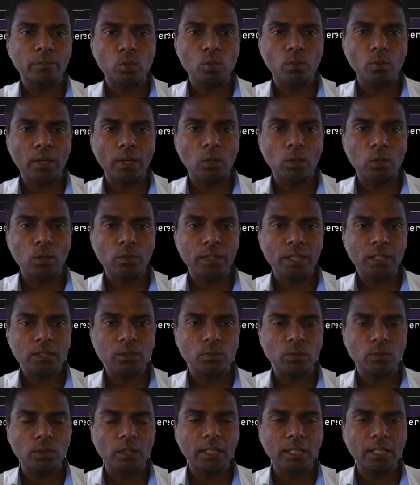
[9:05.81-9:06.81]
So value of
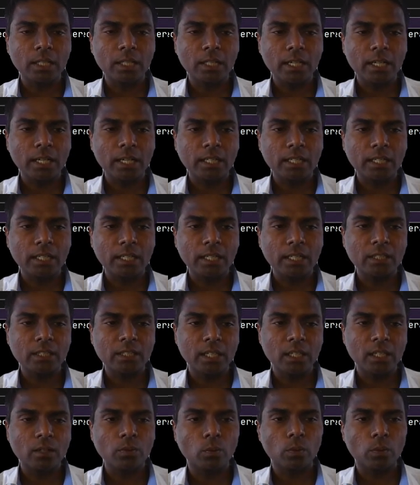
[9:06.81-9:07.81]
x will get at the
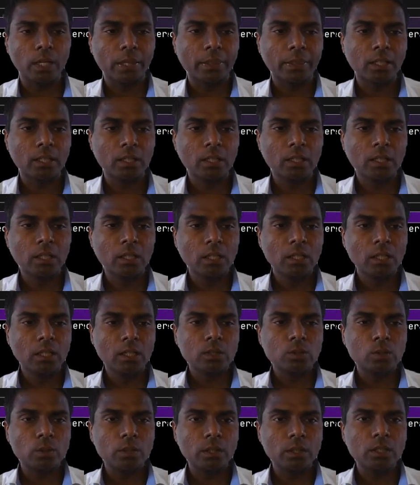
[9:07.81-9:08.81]
end 1.
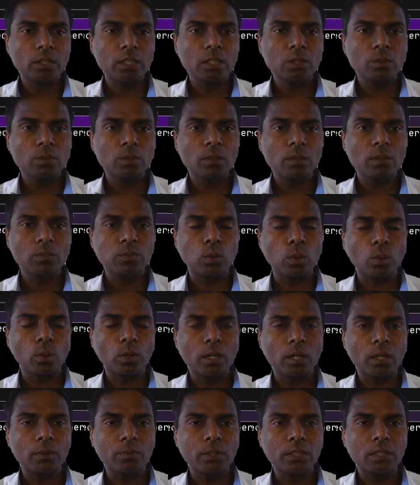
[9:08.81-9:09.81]
So in this way
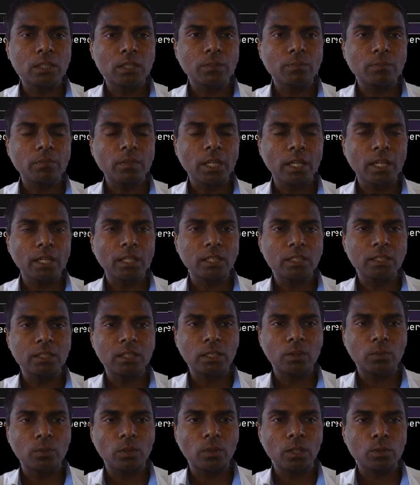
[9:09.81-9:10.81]
floor division and is
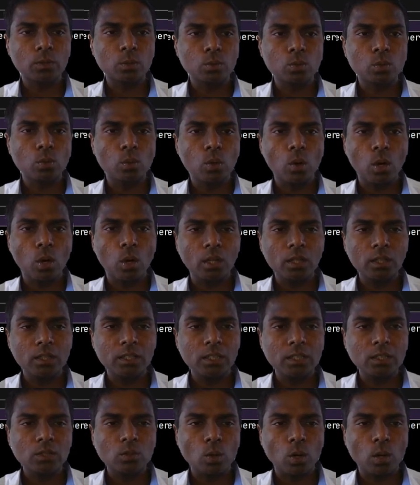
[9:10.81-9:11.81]
equal to, so all
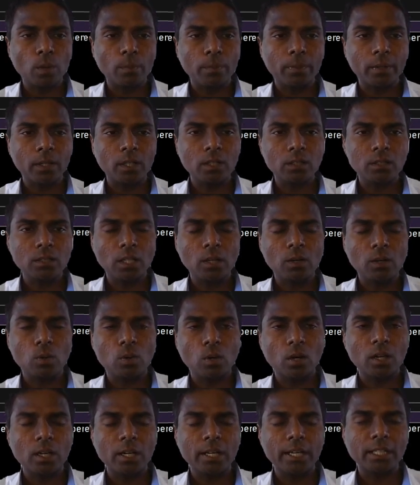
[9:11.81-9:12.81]
these operators are
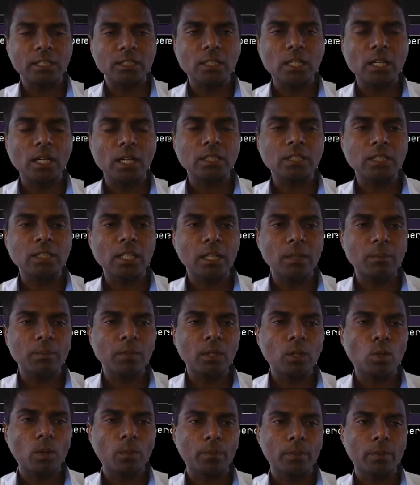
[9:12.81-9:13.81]
called as
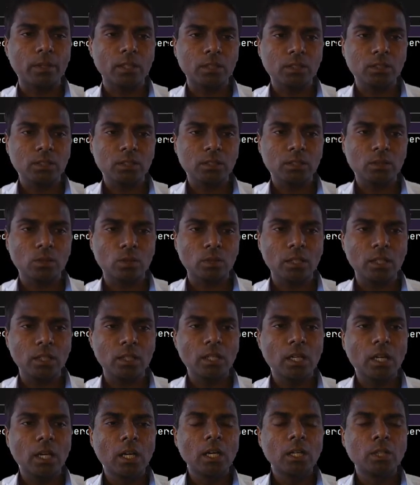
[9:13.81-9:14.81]
assignment operators. Okay,
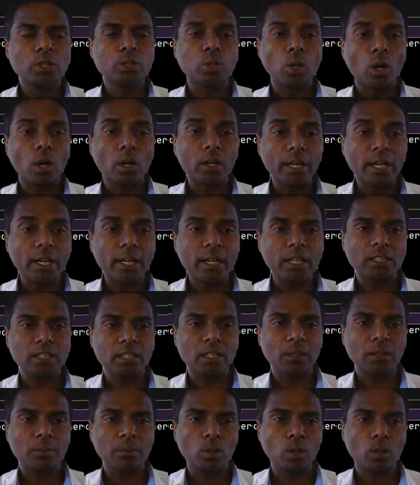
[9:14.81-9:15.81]
shorthand
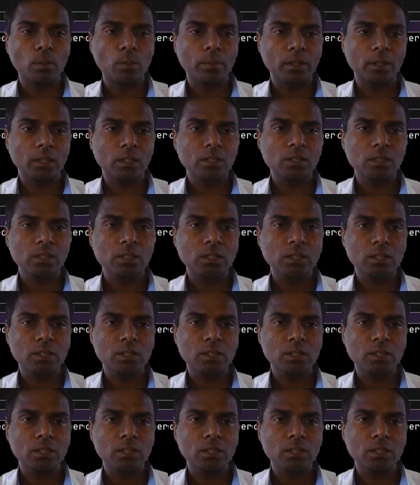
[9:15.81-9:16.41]
assignment operators.